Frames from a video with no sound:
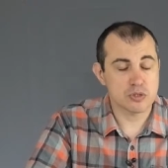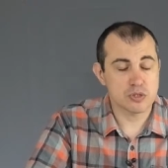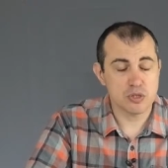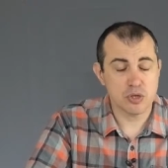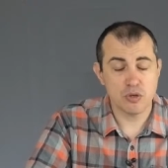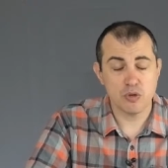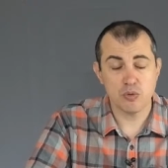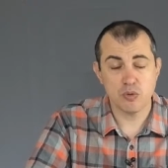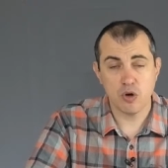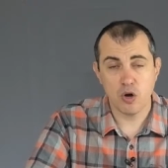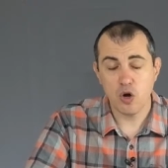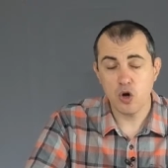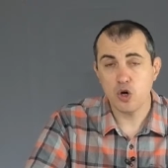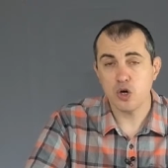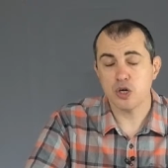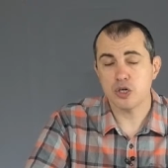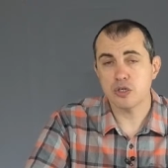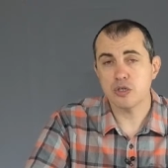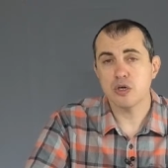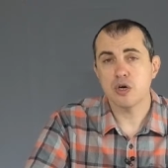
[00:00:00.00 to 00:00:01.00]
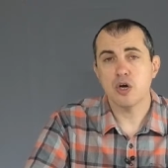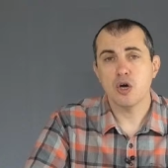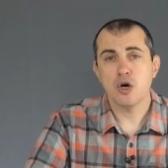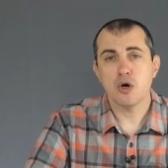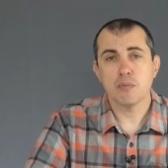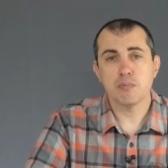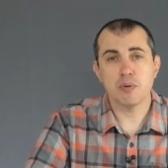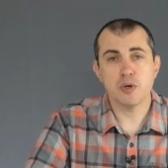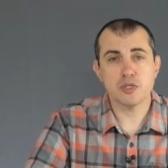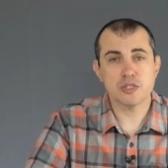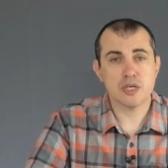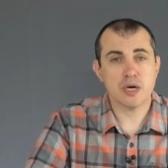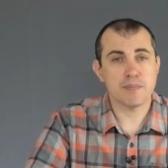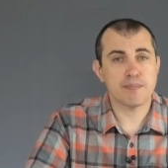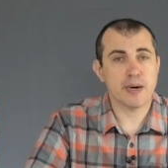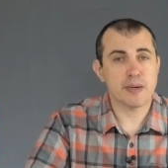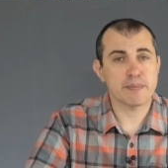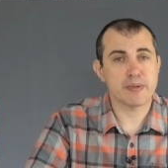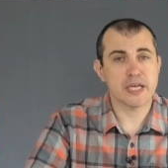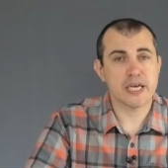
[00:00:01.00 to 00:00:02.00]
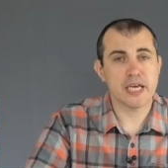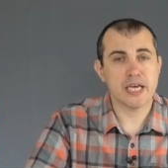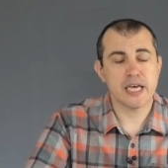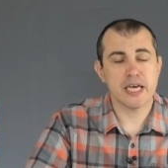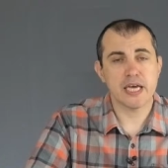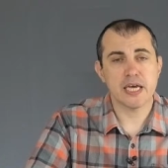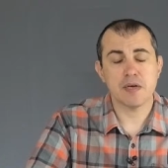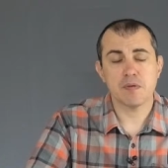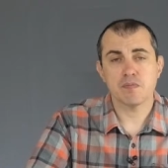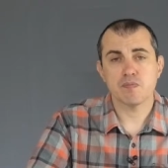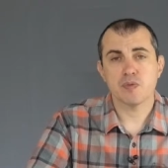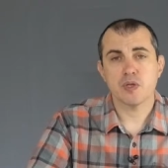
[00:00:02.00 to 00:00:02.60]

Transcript: So you could put a public key